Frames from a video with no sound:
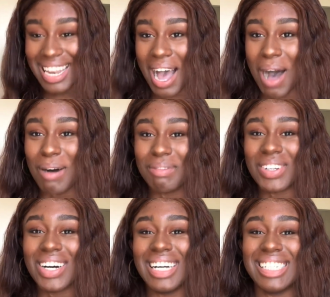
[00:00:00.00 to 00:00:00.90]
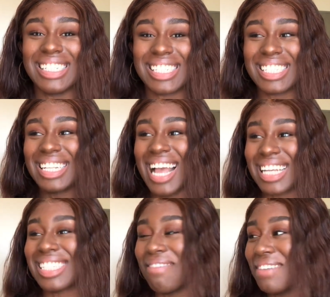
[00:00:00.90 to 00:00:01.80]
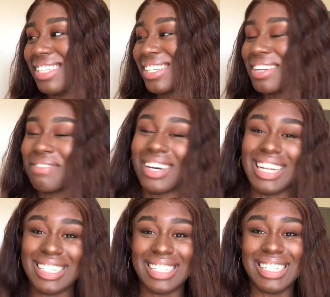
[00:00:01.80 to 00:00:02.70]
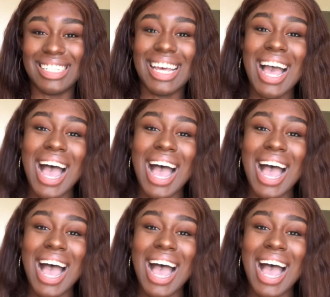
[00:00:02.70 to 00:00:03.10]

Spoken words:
now because the next 10 minutes are gonna be unedited